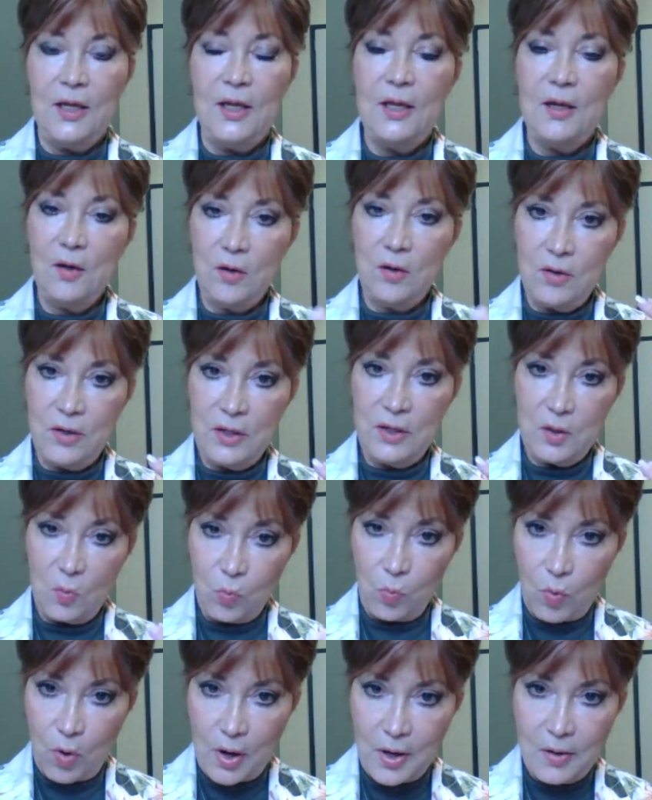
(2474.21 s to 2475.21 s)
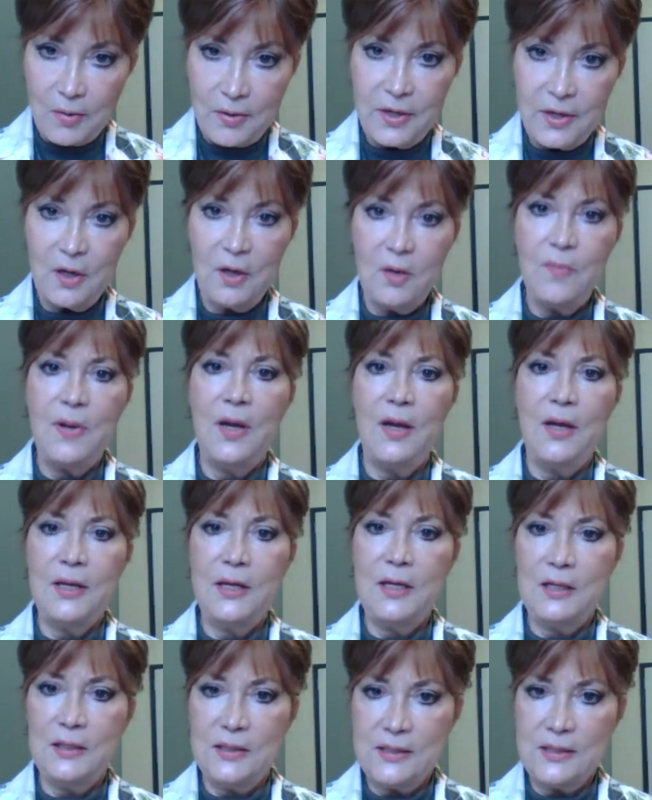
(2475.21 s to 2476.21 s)
in the water in our
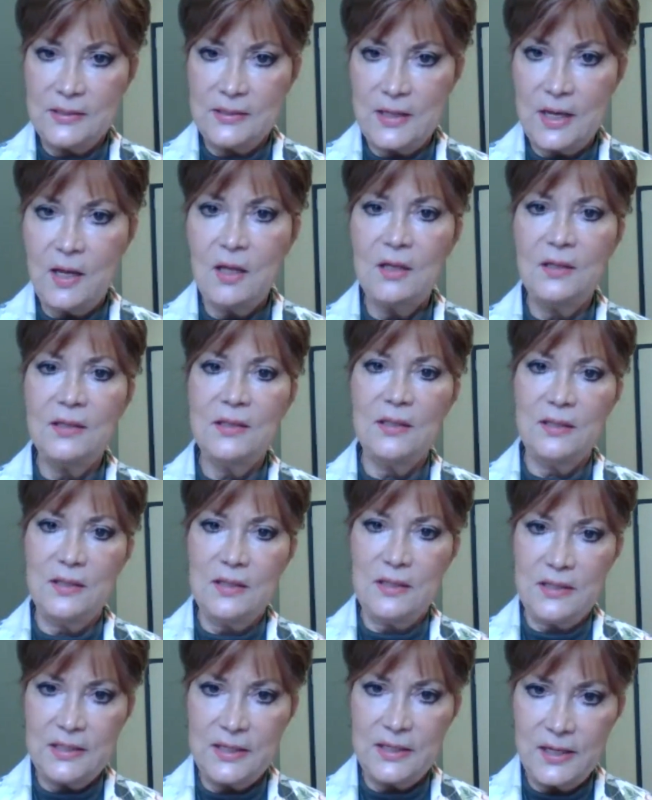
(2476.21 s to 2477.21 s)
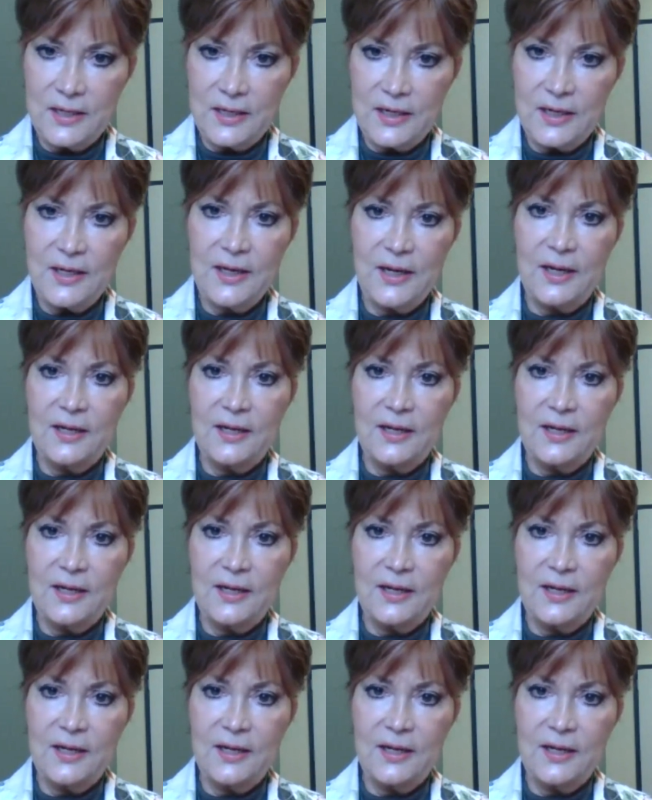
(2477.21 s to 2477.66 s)
body, in the cells, in the DNA,